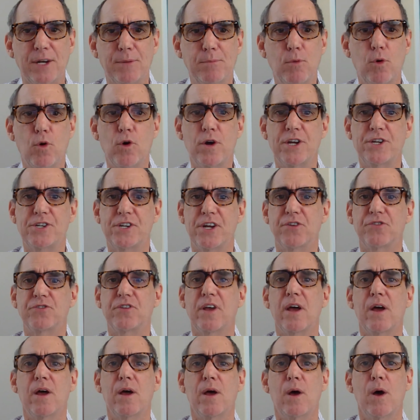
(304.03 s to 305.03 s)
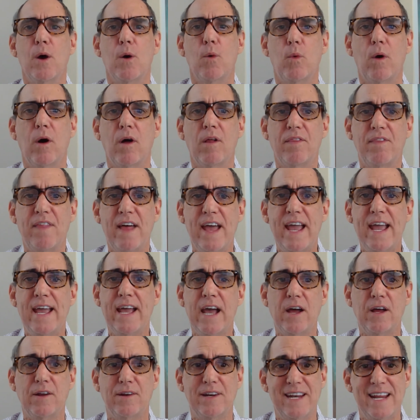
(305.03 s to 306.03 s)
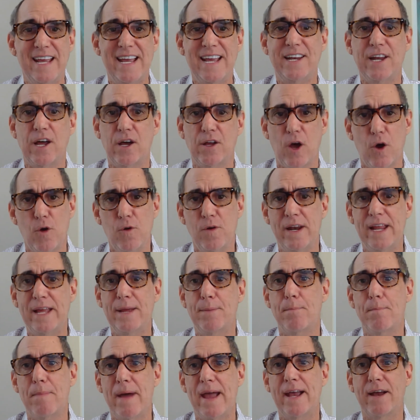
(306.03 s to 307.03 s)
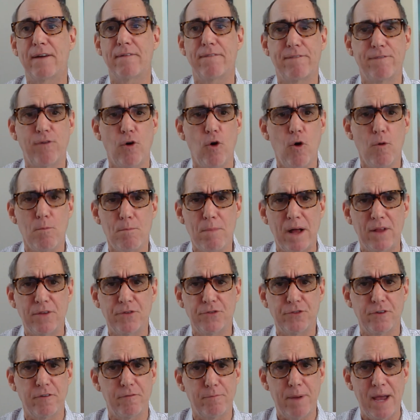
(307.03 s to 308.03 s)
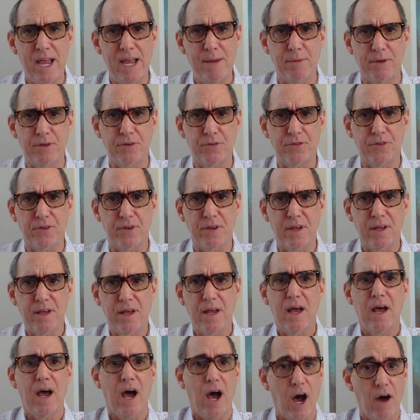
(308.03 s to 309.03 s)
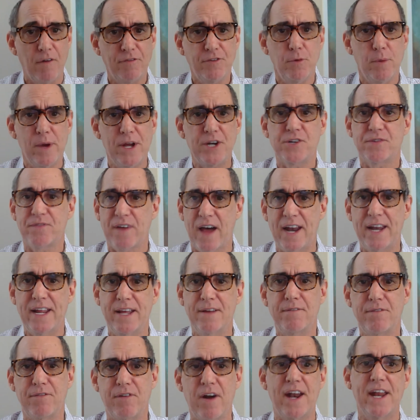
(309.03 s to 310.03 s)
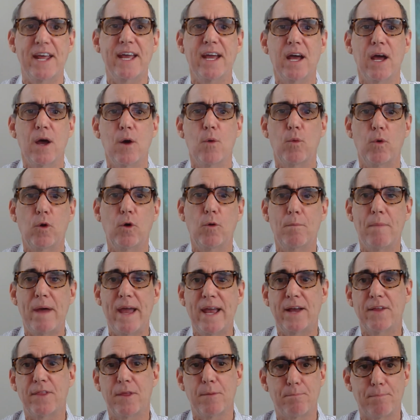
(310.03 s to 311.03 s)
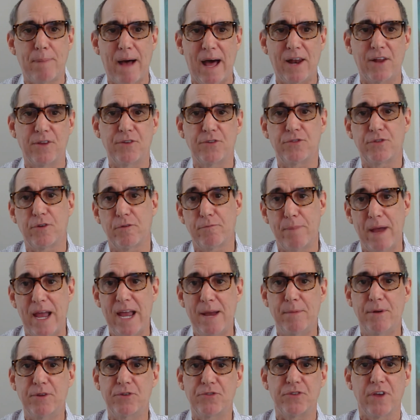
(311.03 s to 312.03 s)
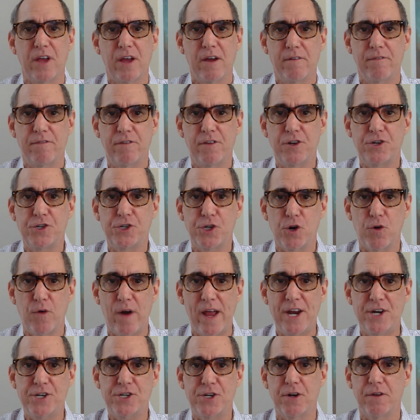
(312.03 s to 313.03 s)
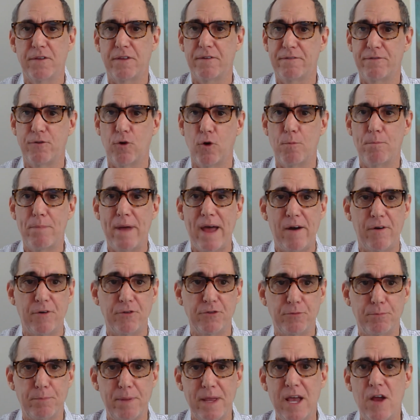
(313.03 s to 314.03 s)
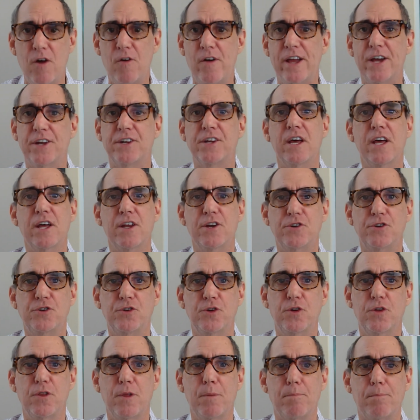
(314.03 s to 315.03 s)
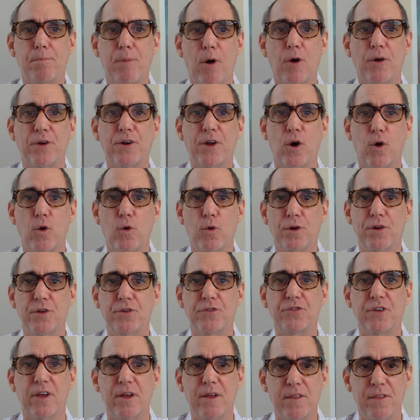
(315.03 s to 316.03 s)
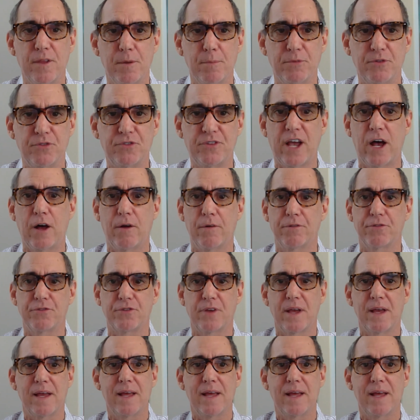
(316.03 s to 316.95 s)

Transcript: mortgages, well, they need only make 4 months of payments, after which Fannie and Freddie will make the balance of payments for the duration of the forbearance period to the bondholders themselves.